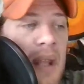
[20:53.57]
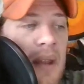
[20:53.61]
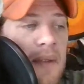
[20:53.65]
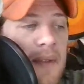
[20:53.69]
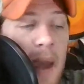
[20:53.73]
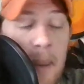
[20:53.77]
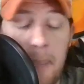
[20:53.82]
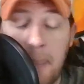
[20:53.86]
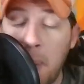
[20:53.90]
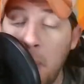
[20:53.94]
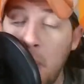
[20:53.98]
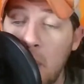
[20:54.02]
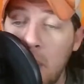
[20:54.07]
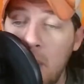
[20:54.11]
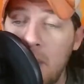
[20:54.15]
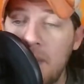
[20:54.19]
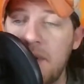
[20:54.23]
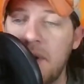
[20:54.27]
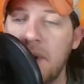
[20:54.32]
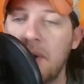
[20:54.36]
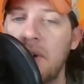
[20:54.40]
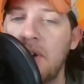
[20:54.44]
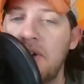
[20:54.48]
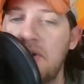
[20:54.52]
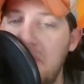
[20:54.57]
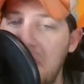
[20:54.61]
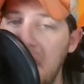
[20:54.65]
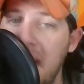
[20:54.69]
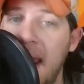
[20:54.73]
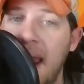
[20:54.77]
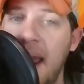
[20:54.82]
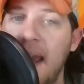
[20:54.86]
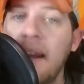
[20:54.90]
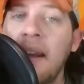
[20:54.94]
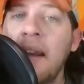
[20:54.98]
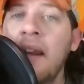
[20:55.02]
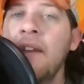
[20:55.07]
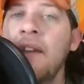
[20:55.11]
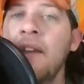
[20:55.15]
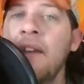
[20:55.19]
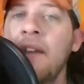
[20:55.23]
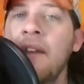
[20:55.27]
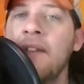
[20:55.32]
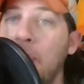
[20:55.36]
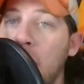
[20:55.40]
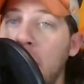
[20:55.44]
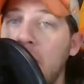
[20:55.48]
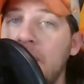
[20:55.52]
that proves you're legit.
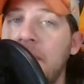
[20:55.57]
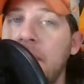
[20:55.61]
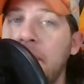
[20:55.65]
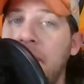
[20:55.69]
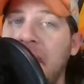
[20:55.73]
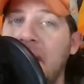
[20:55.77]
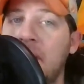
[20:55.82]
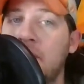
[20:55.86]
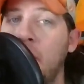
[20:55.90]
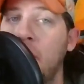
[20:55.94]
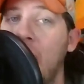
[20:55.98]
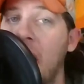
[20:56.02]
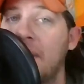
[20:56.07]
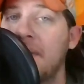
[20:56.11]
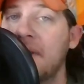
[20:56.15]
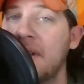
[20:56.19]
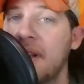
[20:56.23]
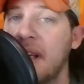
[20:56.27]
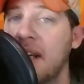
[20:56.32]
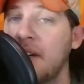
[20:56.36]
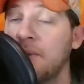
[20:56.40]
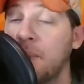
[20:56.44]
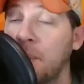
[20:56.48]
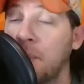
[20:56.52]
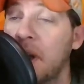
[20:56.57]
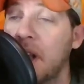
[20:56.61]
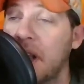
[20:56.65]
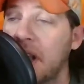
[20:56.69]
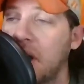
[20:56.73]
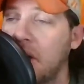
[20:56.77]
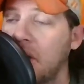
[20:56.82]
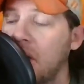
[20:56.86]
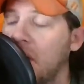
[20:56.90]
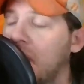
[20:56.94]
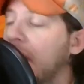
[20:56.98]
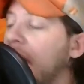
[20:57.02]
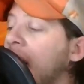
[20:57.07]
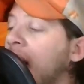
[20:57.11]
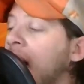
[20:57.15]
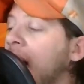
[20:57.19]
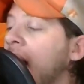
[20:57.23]
That proves the Big 12 is really good.